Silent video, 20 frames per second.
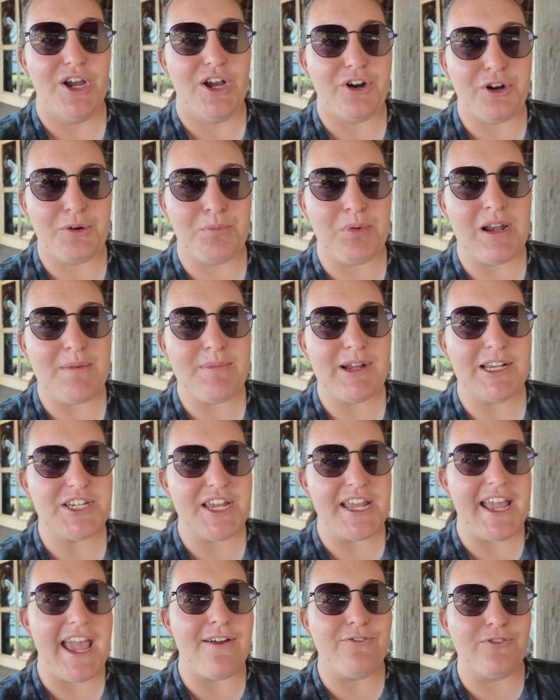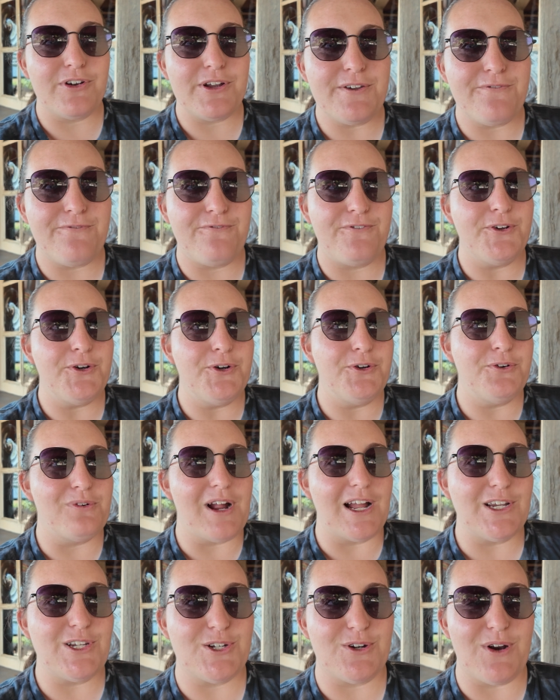or pretty much like every food
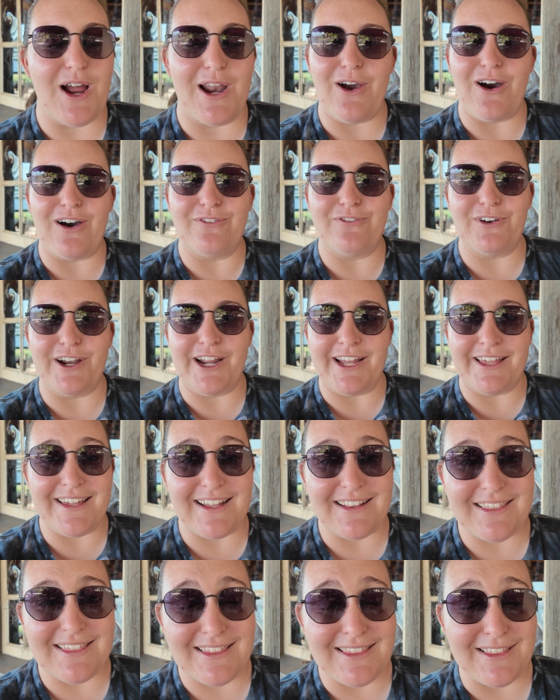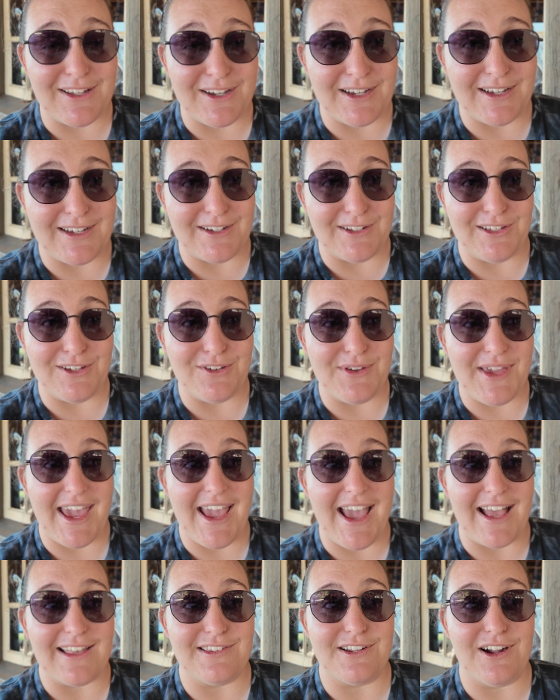restaurant offering that the
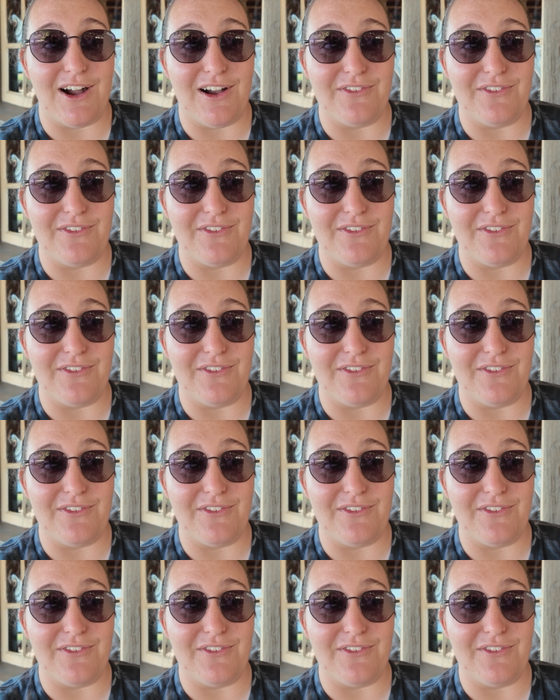UK has to